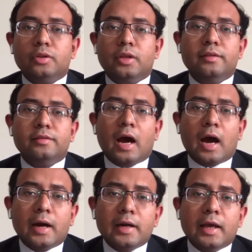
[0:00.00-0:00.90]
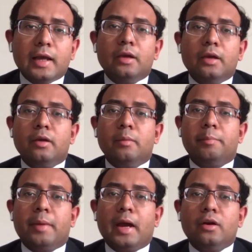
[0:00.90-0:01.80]
and so there is hardly
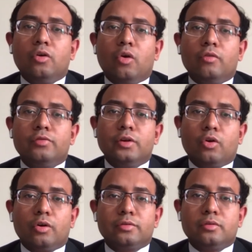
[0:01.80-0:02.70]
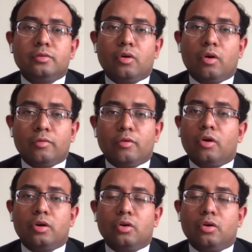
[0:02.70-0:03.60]
any impact of the cost
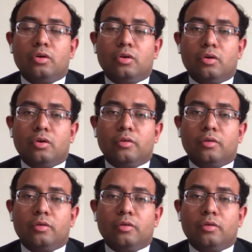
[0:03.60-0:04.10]
of or